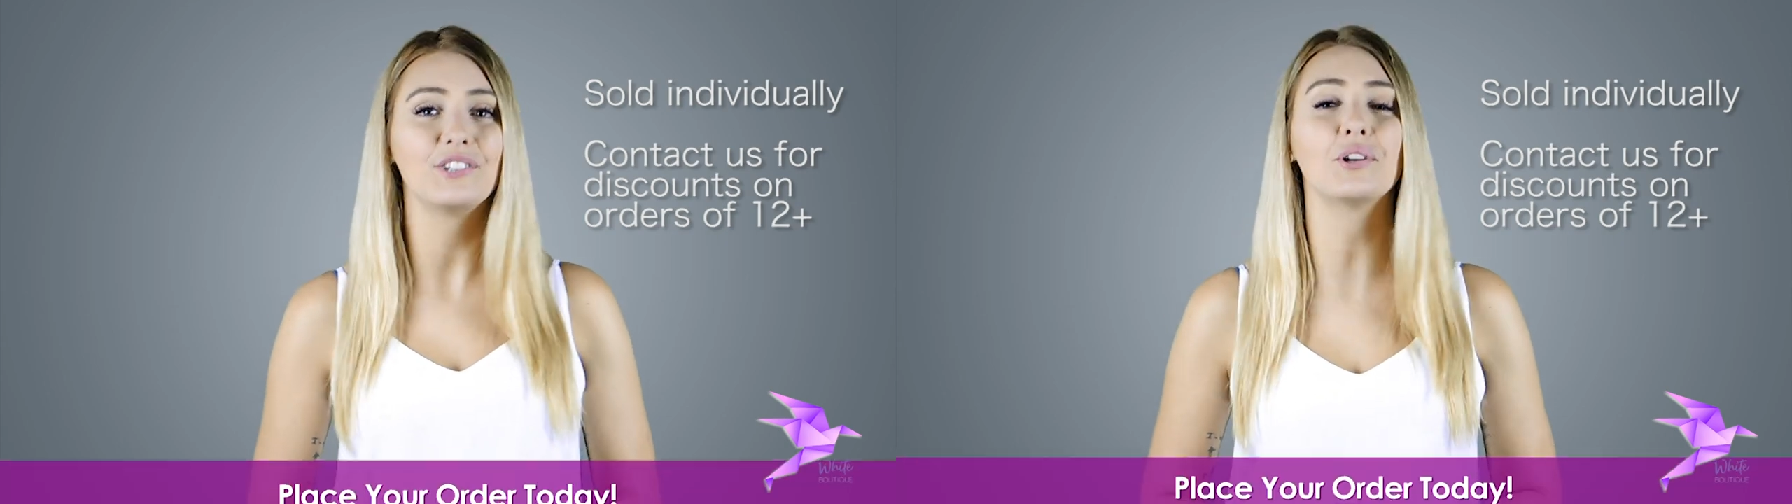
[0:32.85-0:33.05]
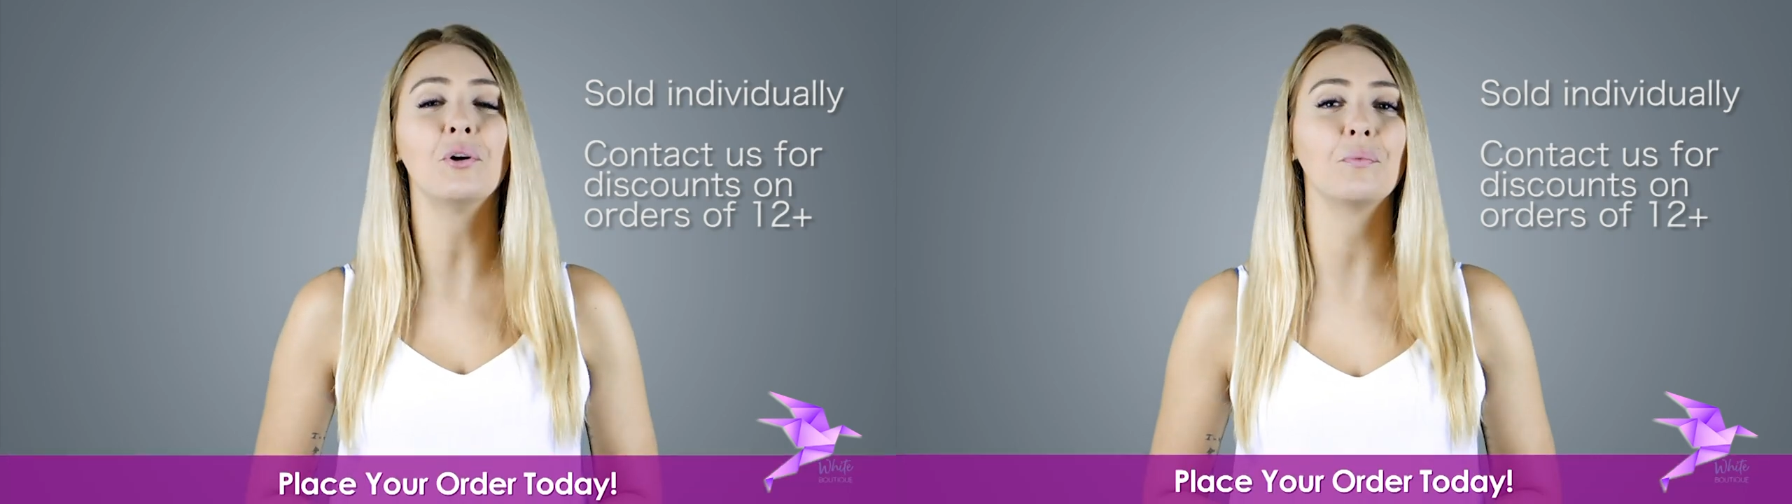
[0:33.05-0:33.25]

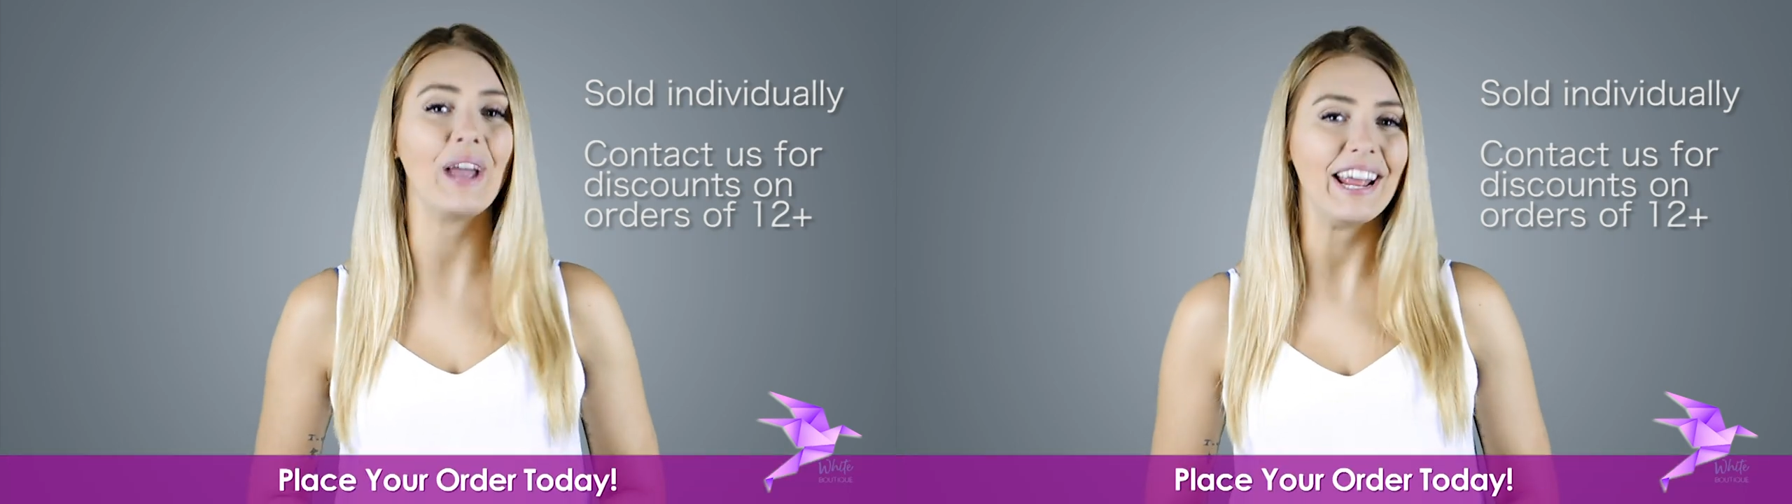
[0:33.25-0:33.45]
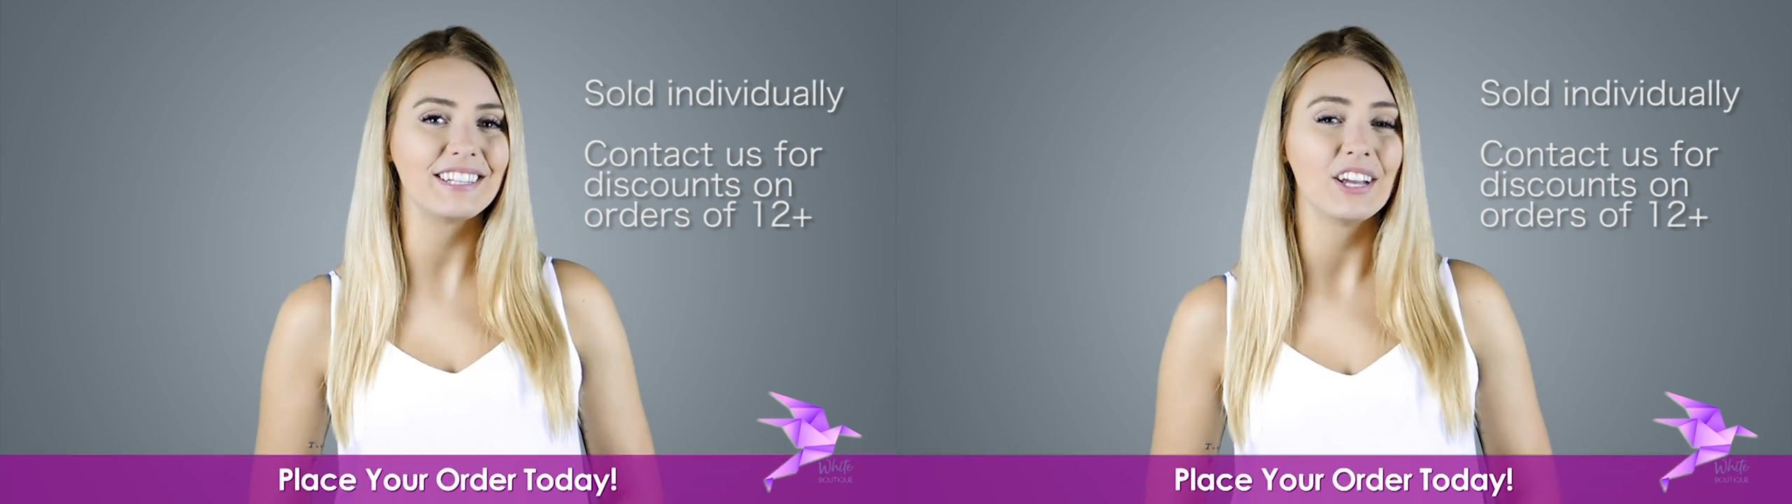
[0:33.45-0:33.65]
Don't
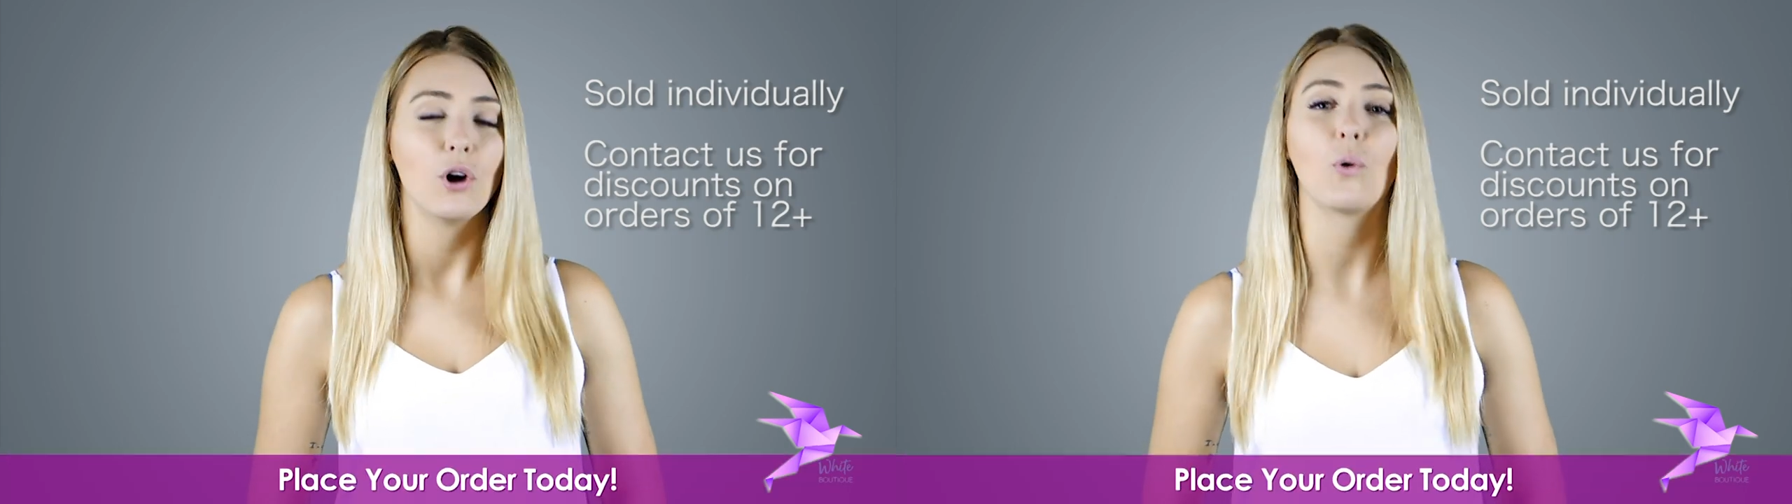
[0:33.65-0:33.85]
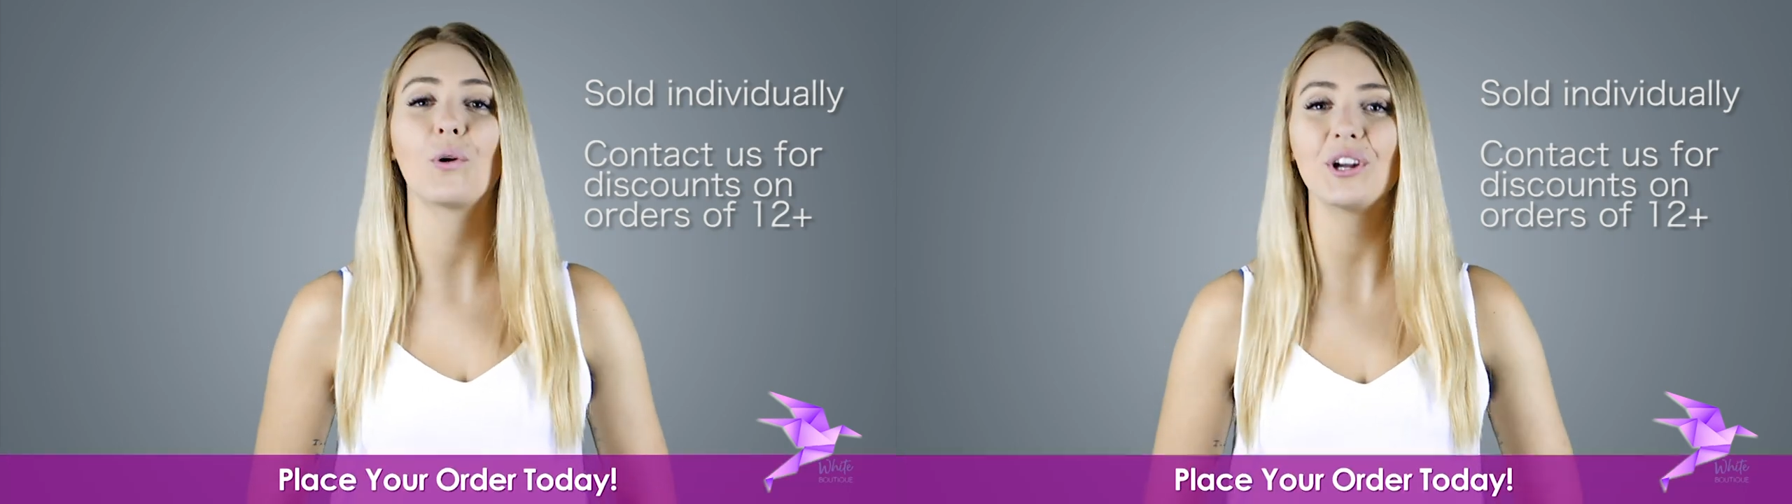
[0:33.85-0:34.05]
wait.
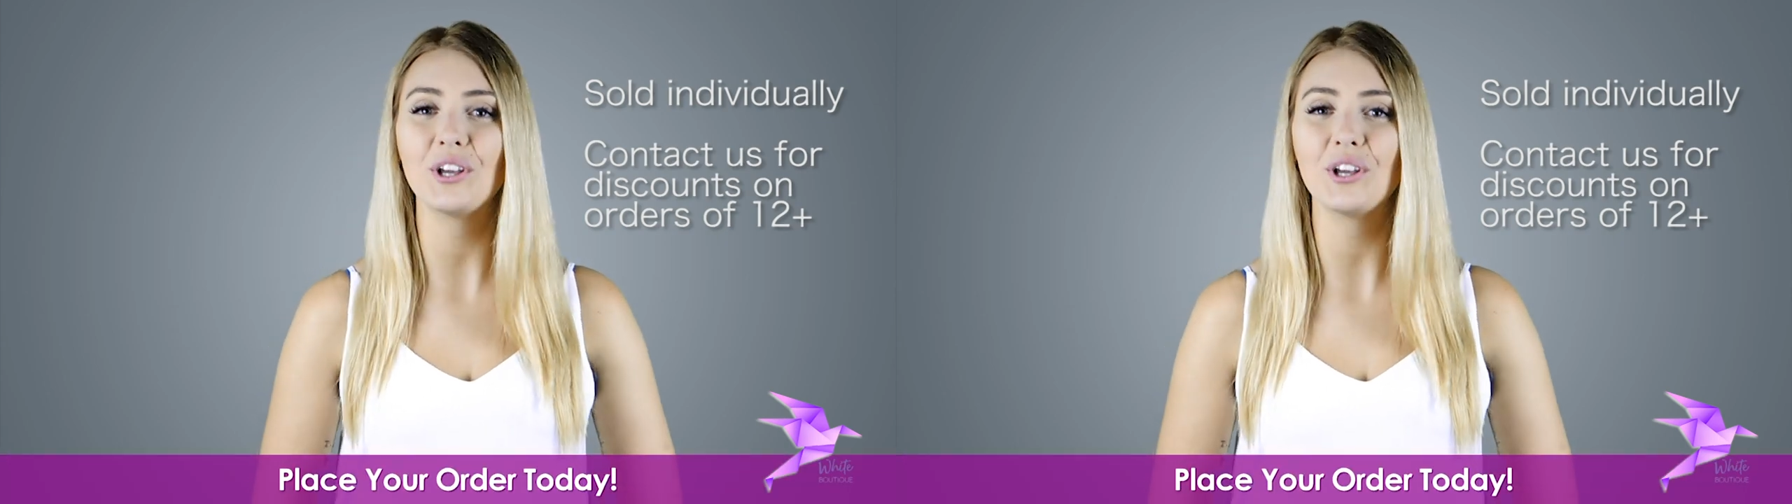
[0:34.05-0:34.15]
Order